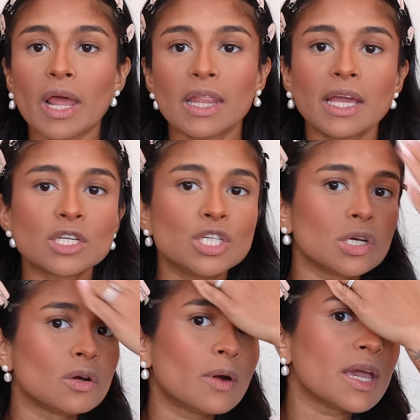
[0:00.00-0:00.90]
I like to
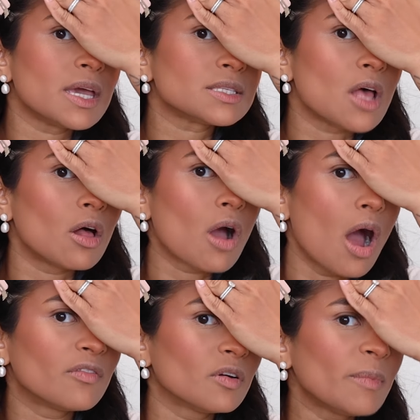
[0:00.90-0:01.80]
do is I'll
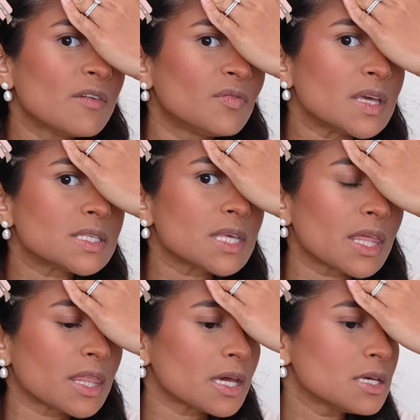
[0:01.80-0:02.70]
cover my face
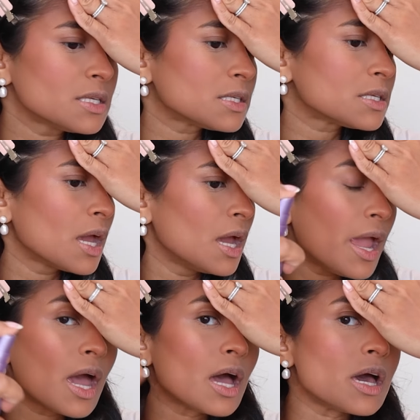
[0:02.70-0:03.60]
like this
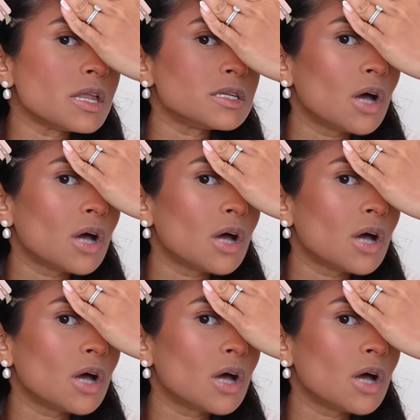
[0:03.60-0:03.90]
and